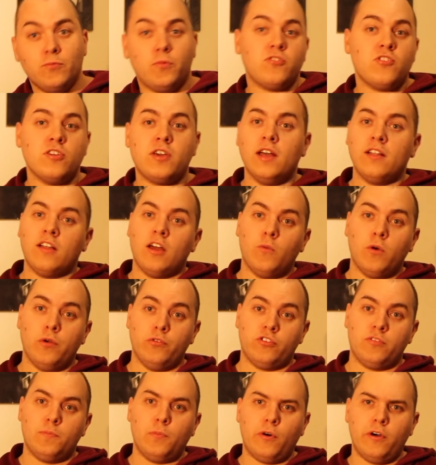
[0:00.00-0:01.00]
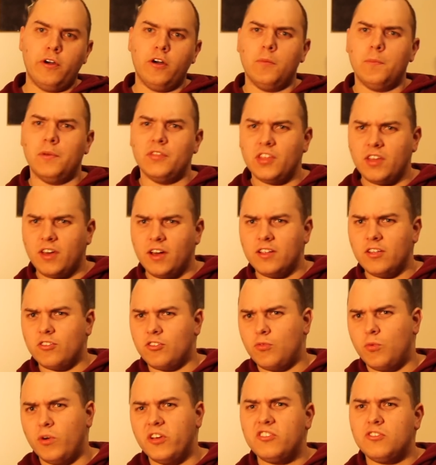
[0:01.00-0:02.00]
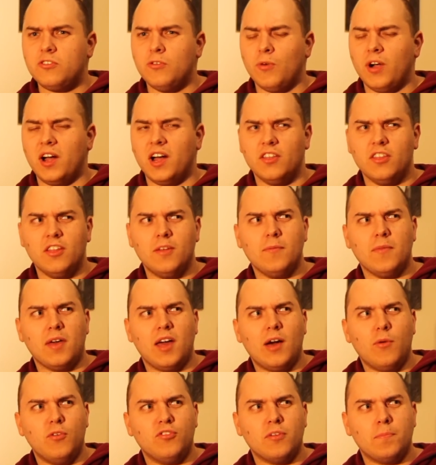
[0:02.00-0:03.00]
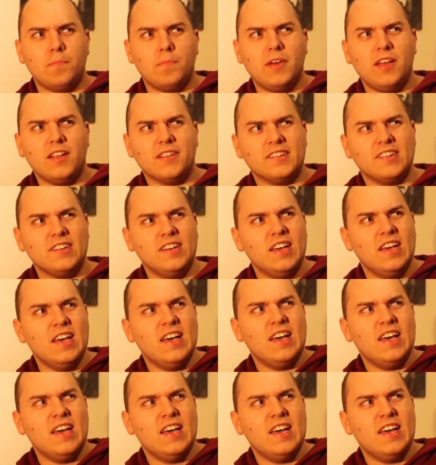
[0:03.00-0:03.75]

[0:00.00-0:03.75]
which again I won't spoil, but the kind of twist around them, it was a bit,